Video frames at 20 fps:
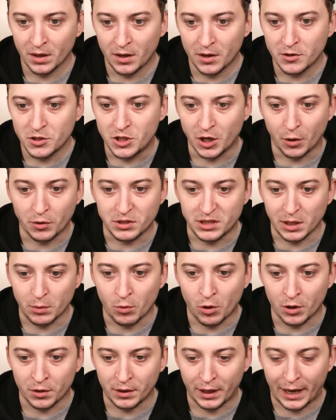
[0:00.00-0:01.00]
Chelsea
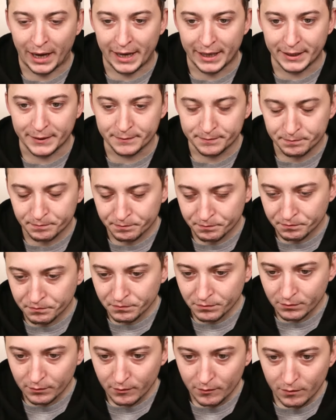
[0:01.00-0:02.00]
want a
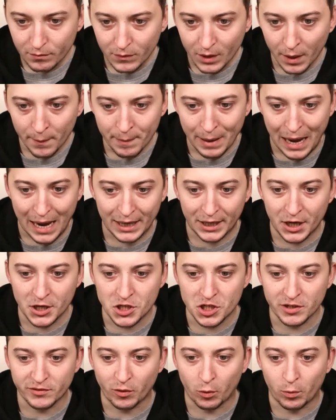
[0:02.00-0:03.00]

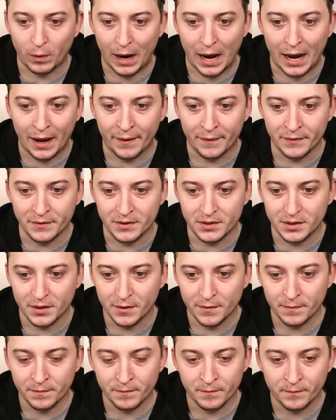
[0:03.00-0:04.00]
package of around
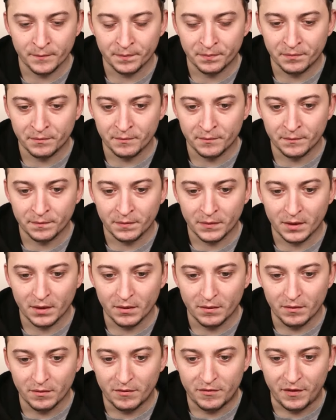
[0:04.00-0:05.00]

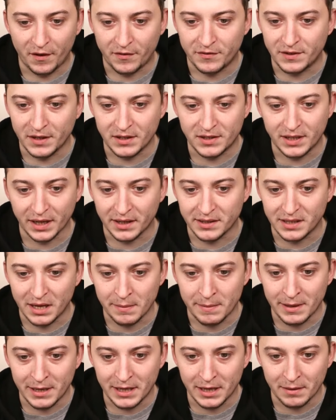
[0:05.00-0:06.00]
50, 60
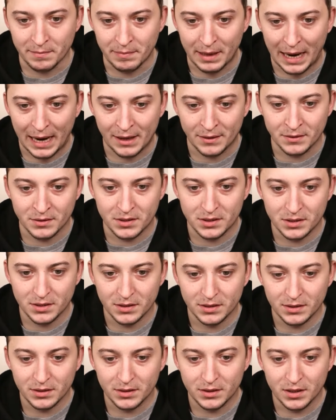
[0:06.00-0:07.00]
million pounds,
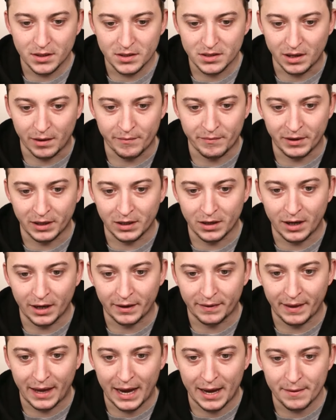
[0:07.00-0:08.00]
something like
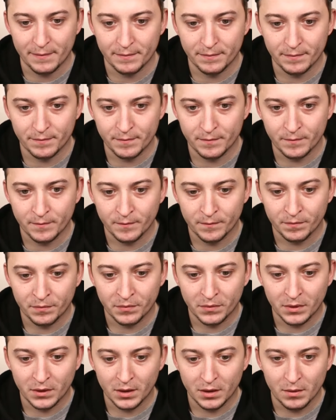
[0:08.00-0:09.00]
that.
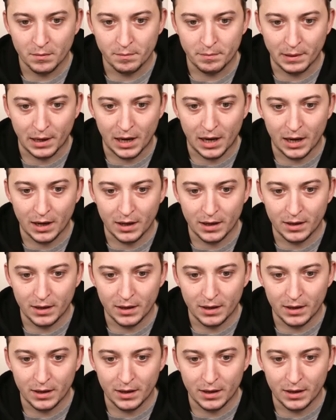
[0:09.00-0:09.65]
But,